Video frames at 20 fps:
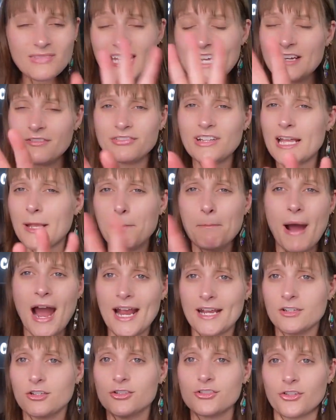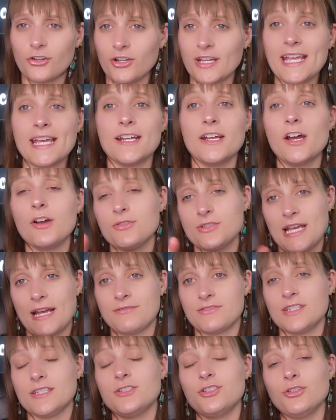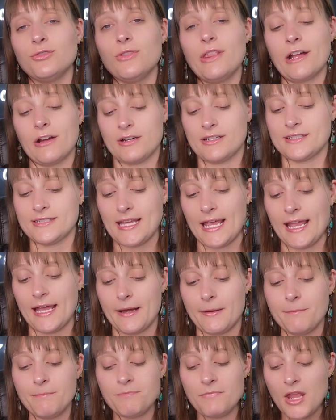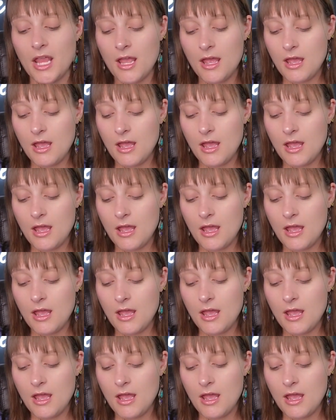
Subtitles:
if like minors or kiddos have to do their exam.